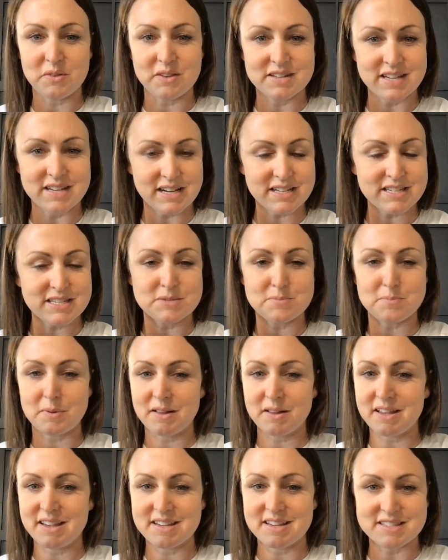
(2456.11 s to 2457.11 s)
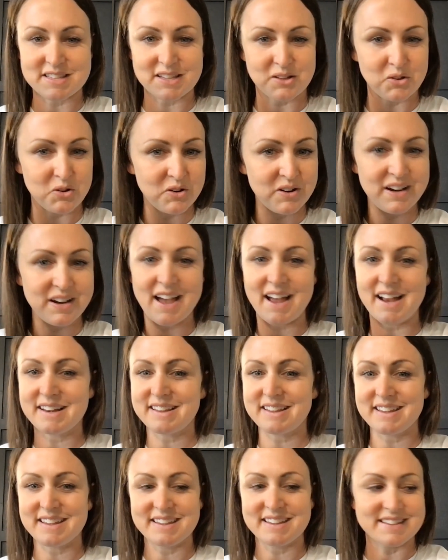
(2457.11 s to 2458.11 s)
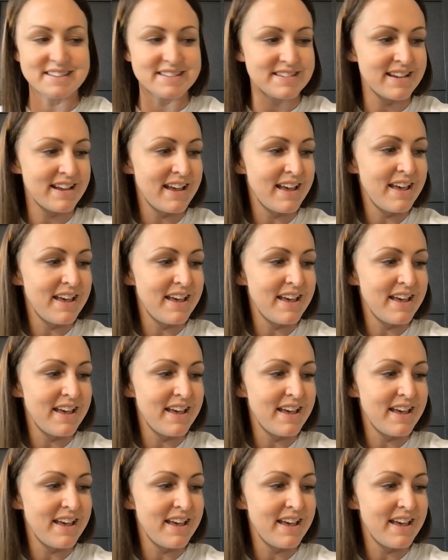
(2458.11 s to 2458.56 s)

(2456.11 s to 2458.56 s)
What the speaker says: the Texas Blaze, the Glory Atkins,